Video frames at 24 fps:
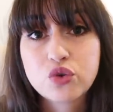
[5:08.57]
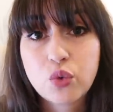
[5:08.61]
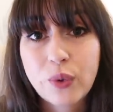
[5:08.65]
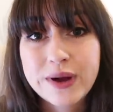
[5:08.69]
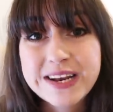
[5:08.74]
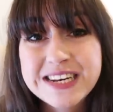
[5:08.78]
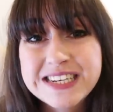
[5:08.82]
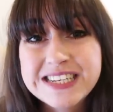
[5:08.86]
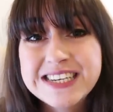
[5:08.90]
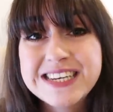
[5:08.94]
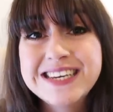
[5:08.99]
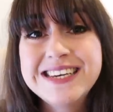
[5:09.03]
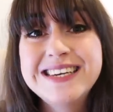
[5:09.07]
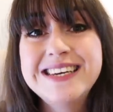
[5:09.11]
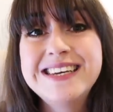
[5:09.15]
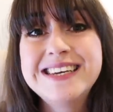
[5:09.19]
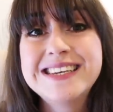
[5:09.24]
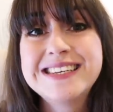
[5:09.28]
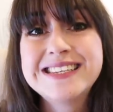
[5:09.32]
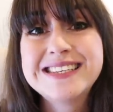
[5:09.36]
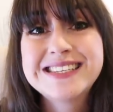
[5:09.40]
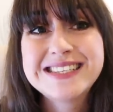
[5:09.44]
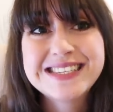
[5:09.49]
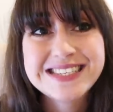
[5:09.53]

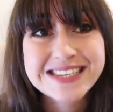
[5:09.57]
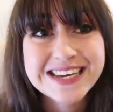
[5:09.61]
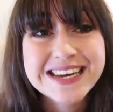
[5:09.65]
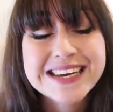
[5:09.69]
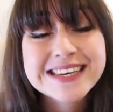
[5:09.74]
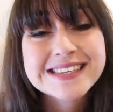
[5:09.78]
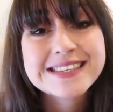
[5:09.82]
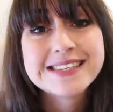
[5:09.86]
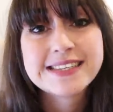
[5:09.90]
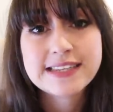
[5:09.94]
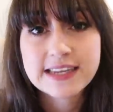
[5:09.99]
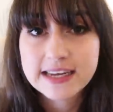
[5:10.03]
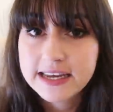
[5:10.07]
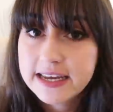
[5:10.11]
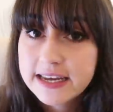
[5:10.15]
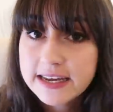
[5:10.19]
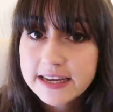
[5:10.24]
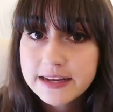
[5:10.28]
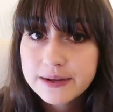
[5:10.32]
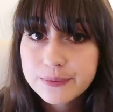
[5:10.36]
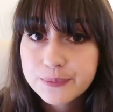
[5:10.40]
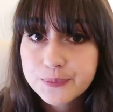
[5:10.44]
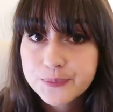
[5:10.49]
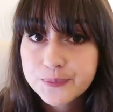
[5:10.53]

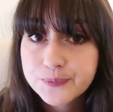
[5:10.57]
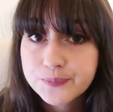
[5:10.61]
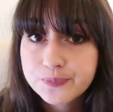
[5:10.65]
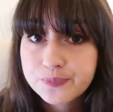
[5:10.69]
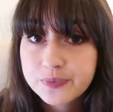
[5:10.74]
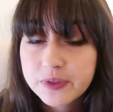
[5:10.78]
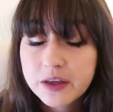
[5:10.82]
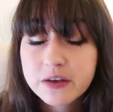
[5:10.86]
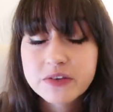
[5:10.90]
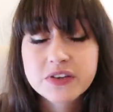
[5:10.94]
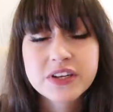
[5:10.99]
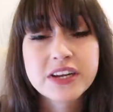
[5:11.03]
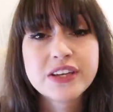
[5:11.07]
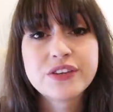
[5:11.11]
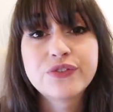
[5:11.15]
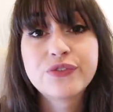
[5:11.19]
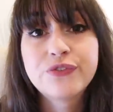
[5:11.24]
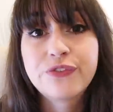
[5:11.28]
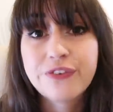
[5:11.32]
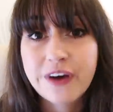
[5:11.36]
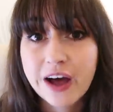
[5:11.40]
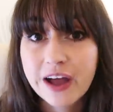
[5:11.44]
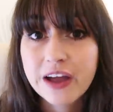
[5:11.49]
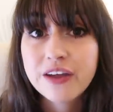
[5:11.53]
2016. So that's
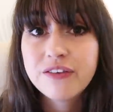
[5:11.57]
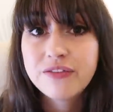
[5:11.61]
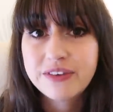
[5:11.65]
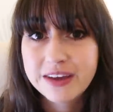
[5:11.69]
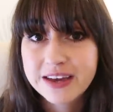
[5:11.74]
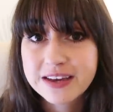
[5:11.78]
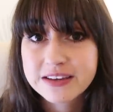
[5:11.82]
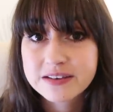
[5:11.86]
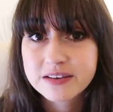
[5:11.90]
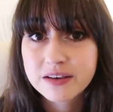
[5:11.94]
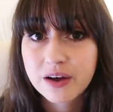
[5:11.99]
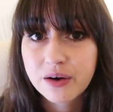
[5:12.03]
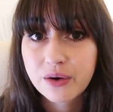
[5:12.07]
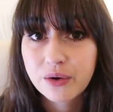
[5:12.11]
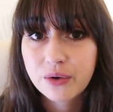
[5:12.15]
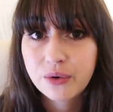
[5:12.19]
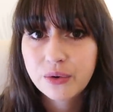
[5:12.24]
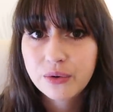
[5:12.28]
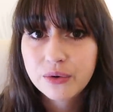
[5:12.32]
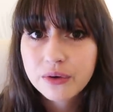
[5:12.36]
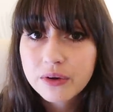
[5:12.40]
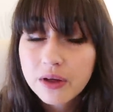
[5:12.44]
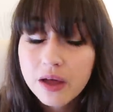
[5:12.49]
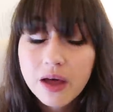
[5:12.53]
5 years
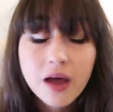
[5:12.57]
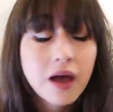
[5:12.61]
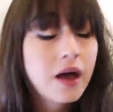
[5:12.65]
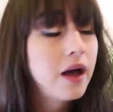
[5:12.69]
ago.